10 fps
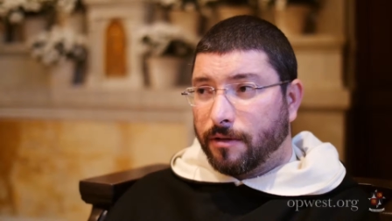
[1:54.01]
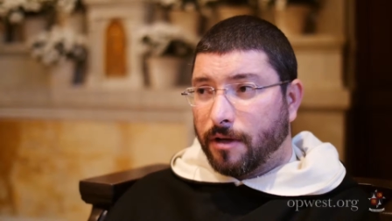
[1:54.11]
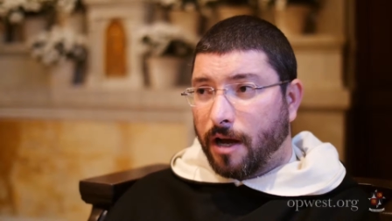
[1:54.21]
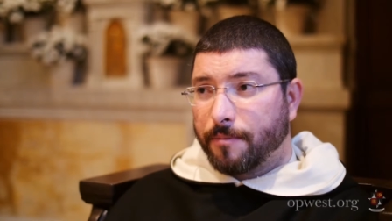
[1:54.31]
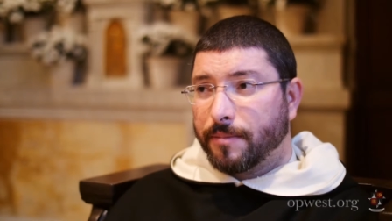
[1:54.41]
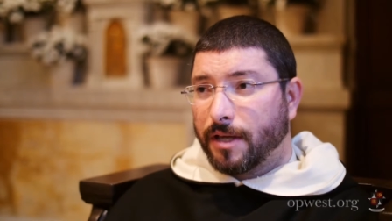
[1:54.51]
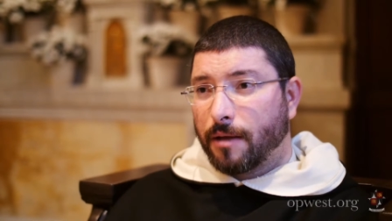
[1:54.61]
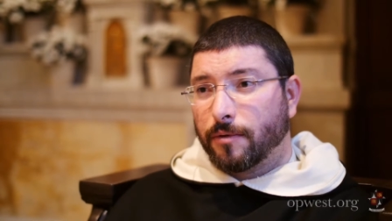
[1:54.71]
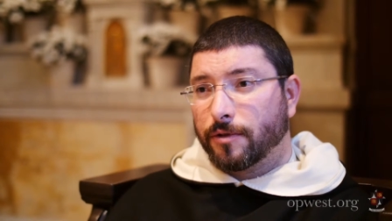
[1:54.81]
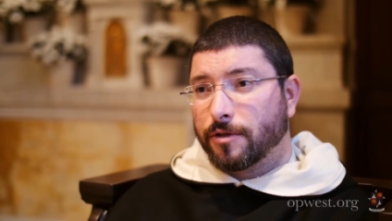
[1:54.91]
not be
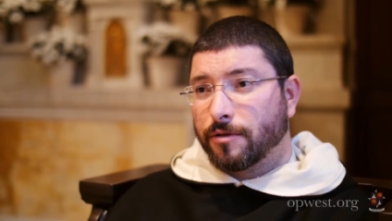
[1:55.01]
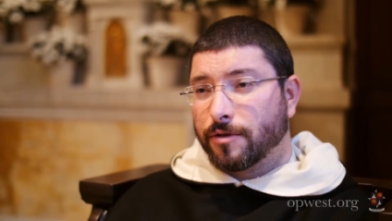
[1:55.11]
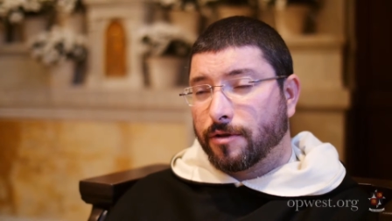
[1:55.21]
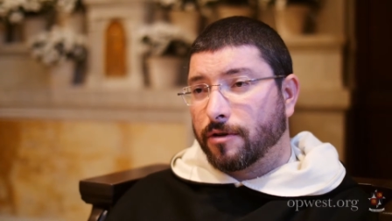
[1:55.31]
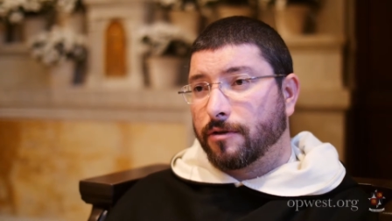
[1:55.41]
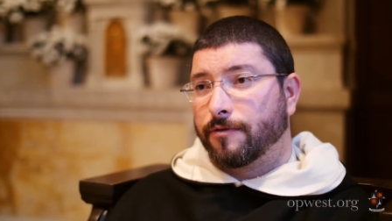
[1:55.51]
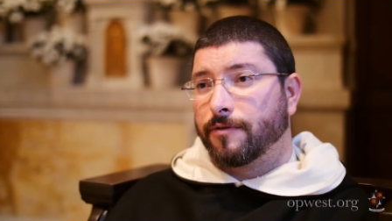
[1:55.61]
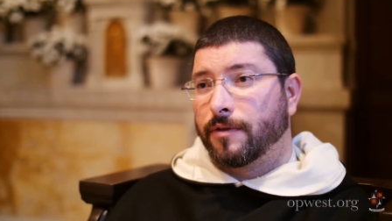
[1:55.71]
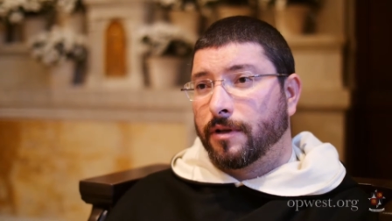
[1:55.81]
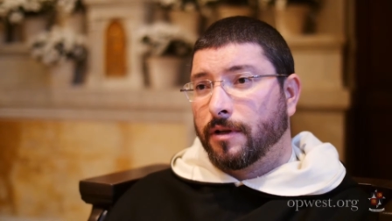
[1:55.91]
able to
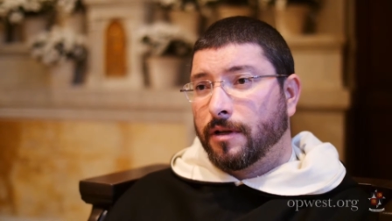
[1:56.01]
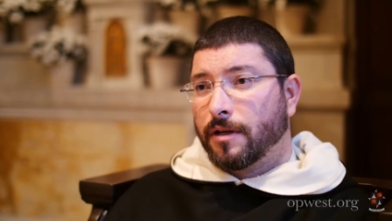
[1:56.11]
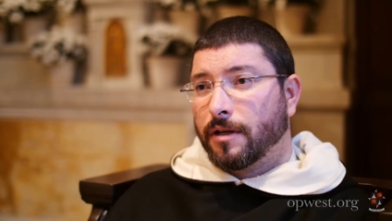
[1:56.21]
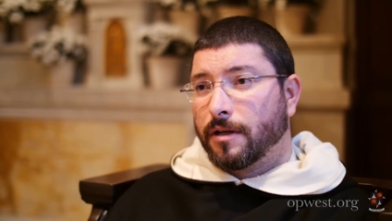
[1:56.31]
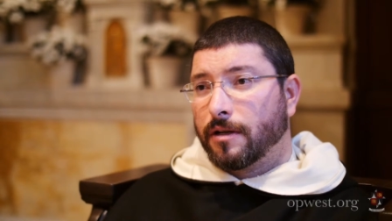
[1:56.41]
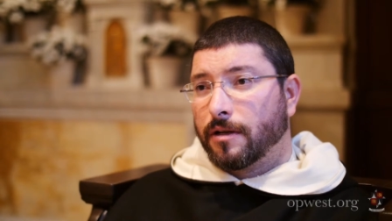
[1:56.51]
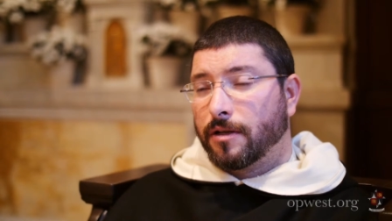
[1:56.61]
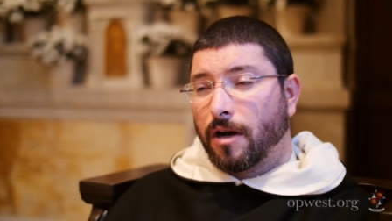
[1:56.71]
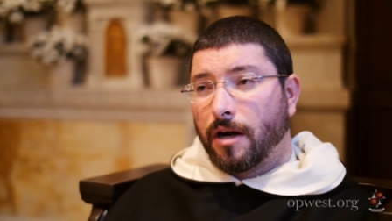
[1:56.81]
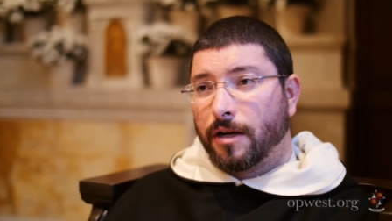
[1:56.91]
serve
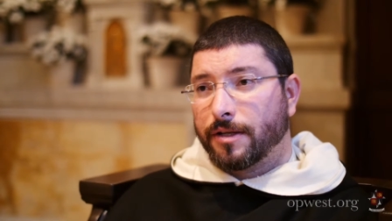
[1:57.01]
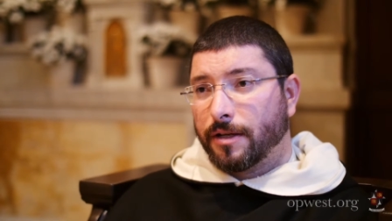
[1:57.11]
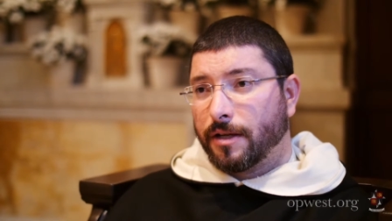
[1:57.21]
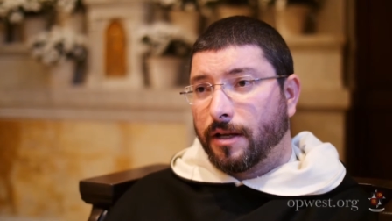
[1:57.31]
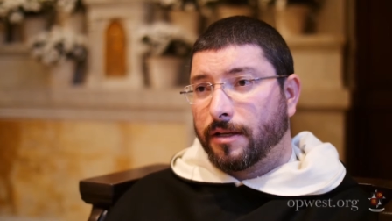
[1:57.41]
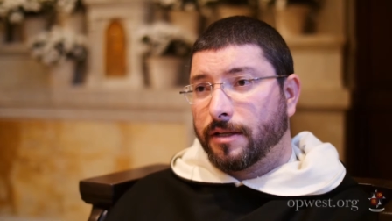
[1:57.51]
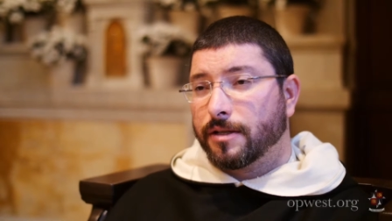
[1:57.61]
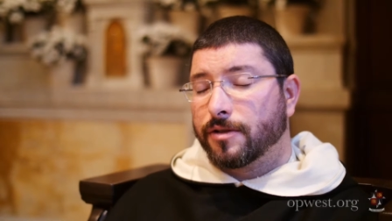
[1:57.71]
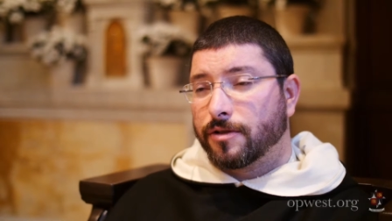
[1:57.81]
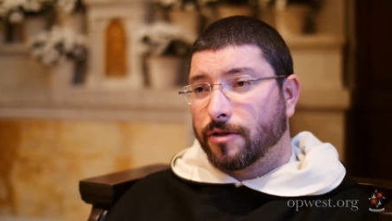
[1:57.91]
God and
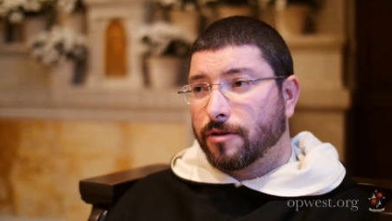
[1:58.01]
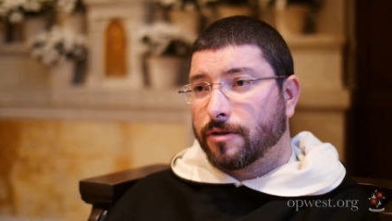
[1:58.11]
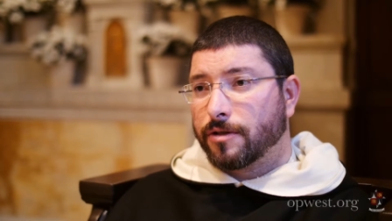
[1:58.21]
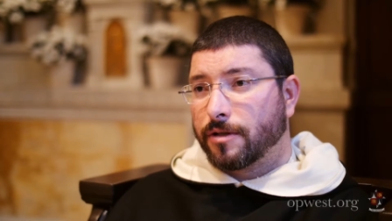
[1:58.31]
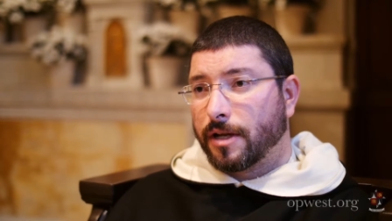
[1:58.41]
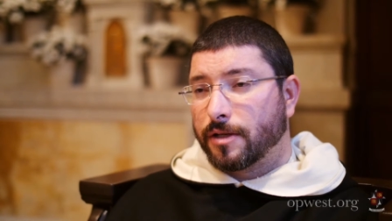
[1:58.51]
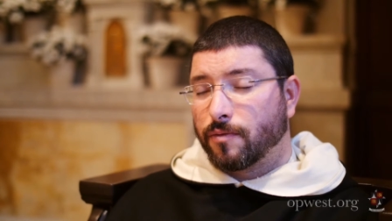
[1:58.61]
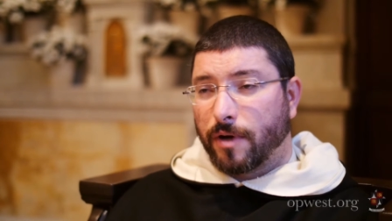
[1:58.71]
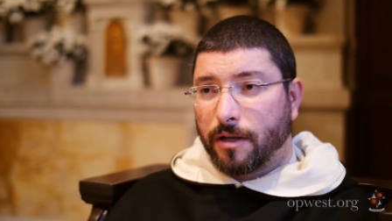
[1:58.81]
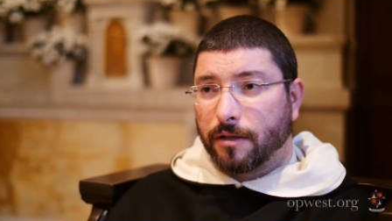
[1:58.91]
His church as
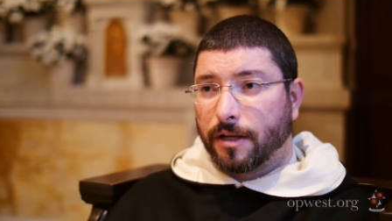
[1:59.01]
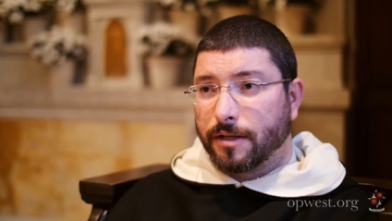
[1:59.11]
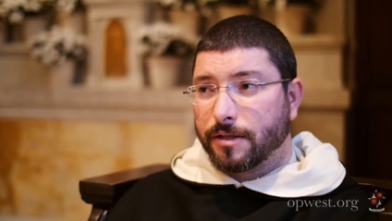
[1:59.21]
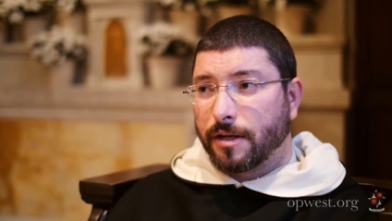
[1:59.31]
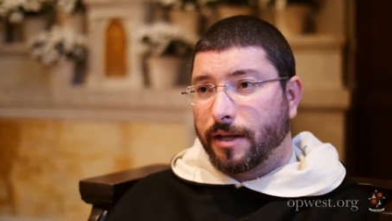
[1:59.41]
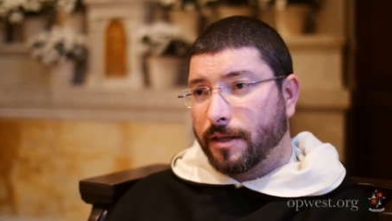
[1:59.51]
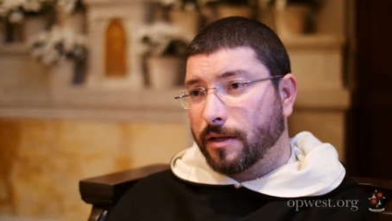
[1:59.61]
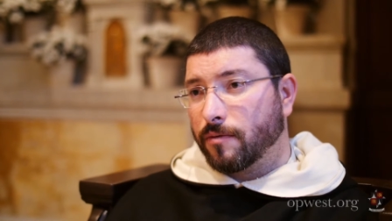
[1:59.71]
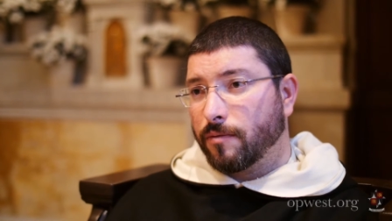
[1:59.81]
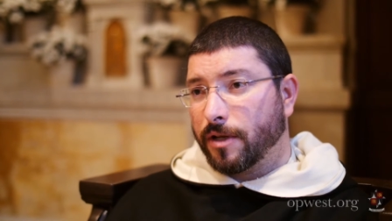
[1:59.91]
well as I
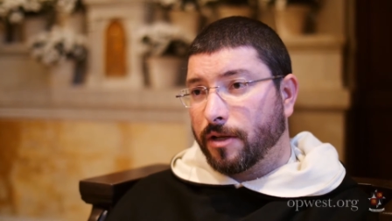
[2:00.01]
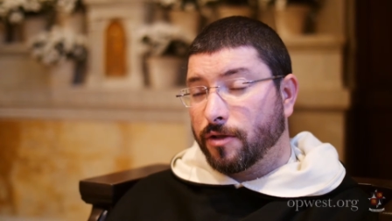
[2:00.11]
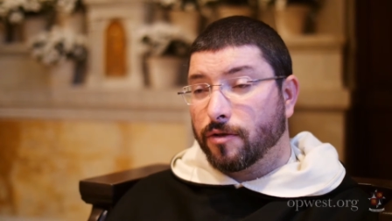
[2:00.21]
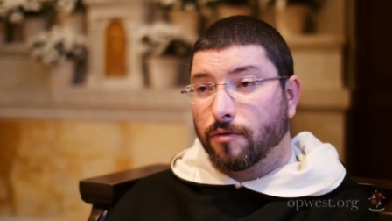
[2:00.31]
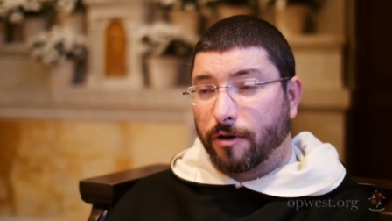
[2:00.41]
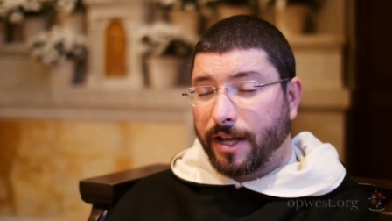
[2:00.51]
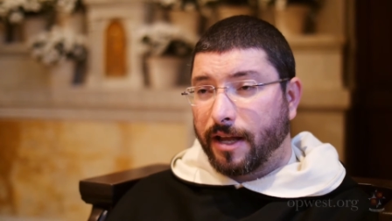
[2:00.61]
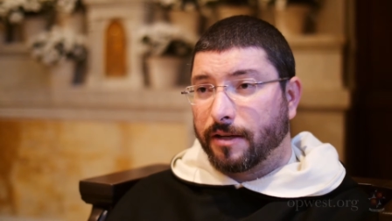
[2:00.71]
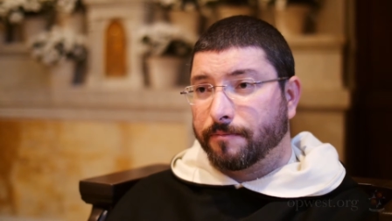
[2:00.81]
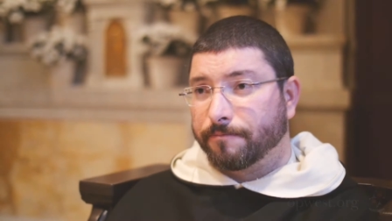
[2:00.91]
think we do or
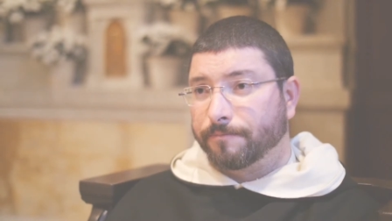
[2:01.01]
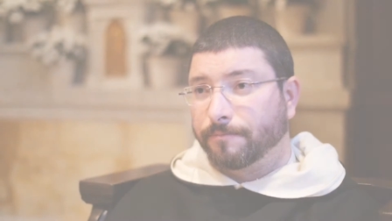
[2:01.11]
can.